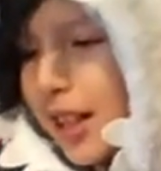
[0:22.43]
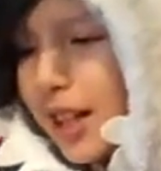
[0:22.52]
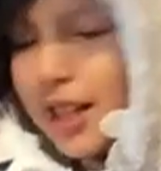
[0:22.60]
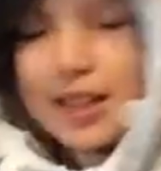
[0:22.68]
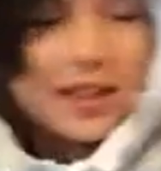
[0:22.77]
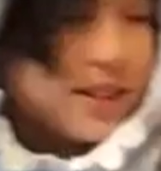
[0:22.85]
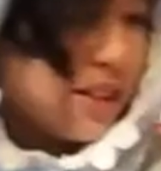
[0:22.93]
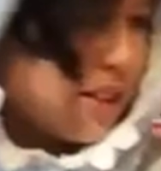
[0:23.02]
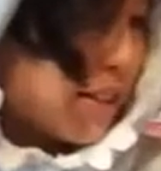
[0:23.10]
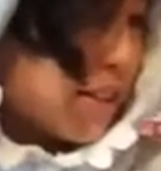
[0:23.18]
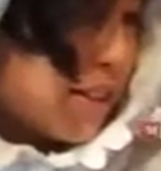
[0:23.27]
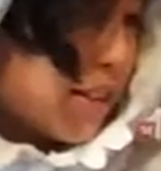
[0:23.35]

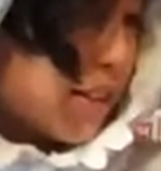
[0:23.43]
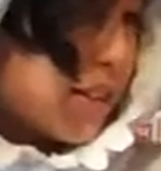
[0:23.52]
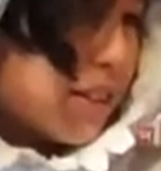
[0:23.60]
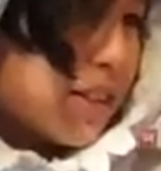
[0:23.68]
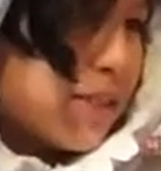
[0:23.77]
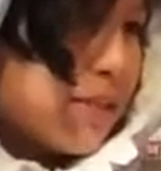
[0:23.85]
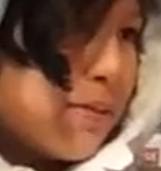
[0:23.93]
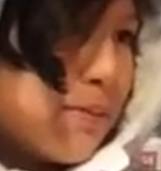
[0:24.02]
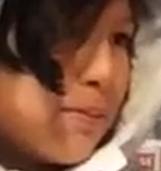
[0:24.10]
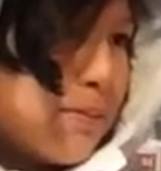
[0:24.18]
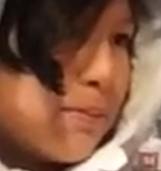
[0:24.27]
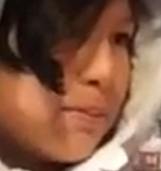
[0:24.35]

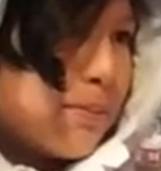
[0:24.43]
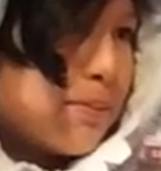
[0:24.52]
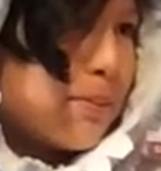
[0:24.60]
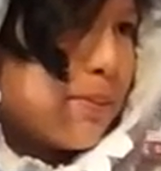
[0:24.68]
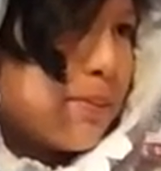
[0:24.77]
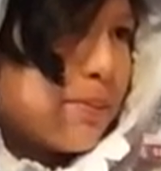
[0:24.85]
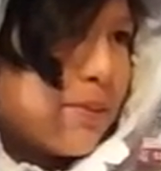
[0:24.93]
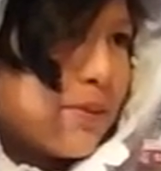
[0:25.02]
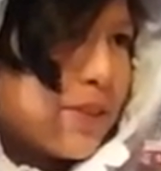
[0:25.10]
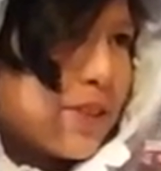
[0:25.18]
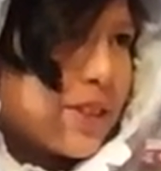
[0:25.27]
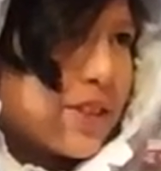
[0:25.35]

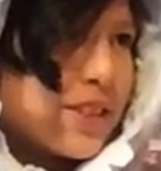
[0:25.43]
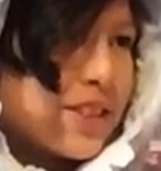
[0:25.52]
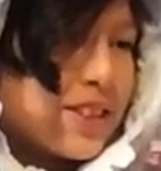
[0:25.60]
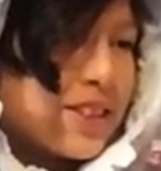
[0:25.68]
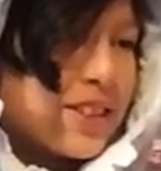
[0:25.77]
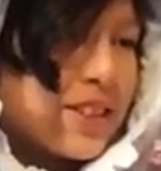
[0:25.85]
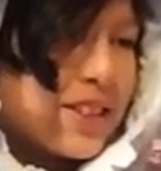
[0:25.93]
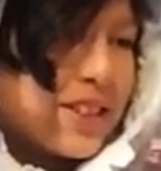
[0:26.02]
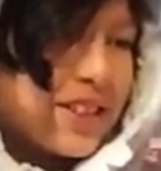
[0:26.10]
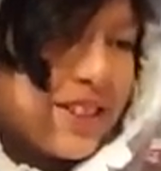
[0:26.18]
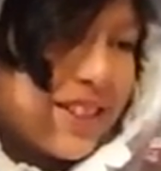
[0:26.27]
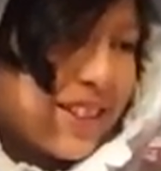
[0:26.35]

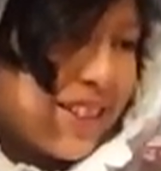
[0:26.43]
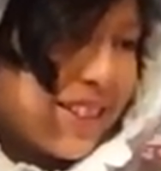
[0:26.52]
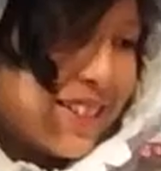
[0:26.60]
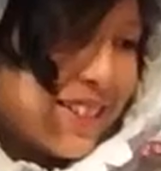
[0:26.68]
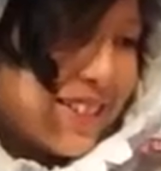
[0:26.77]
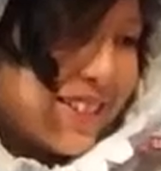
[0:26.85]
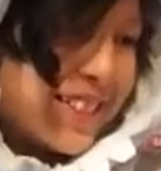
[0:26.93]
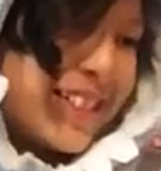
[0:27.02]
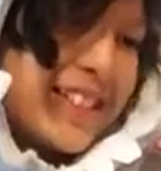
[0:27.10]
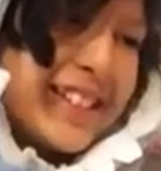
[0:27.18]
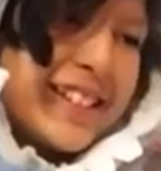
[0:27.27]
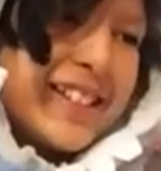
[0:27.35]

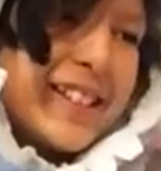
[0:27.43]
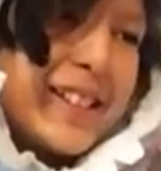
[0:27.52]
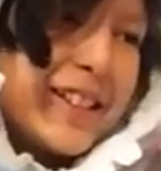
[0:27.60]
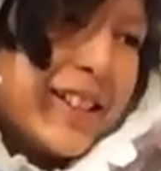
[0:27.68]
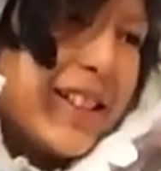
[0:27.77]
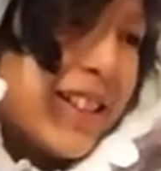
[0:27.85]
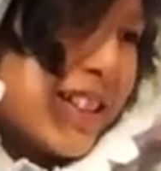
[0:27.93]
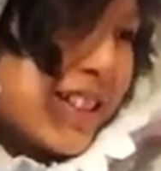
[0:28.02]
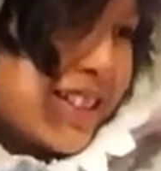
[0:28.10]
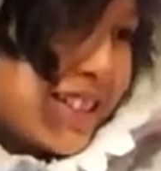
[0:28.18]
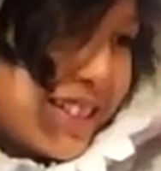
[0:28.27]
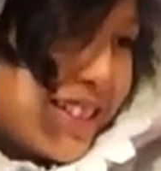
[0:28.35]

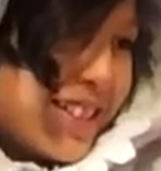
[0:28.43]
This person isn't speaking.